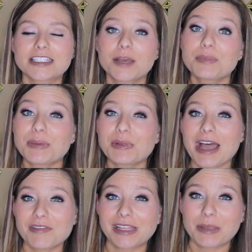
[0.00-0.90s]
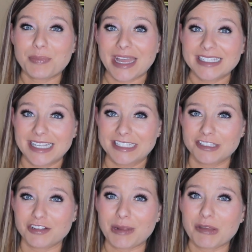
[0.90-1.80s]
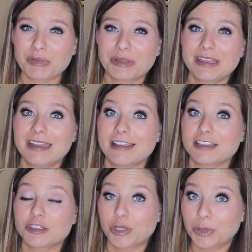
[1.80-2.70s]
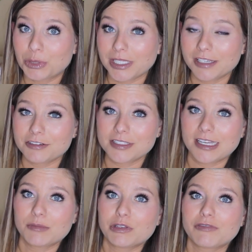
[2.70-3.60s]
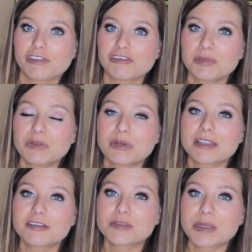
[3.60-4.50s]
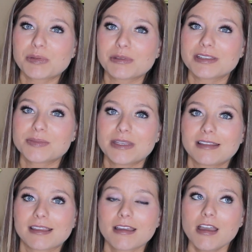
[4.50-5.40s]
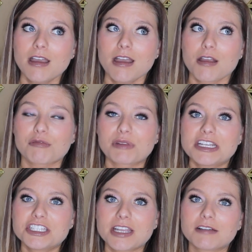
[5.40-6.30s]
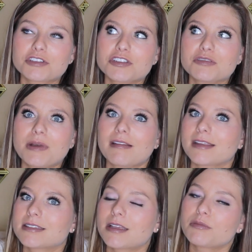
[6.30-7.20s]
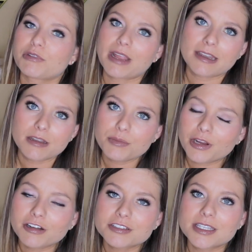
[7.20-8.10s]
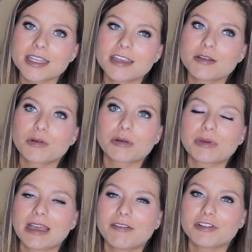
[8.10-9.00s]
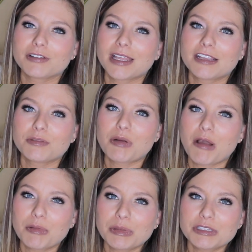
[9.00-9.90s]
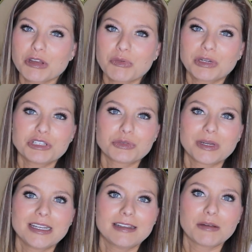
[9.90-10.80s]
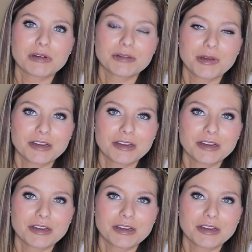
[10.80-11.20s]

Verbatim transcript: some people have like a bad taste in their mouth with it, and that's totally understandable. If you've been one of those people that's been like reached out to by like some random person or whatever, like you probably don't want to join a network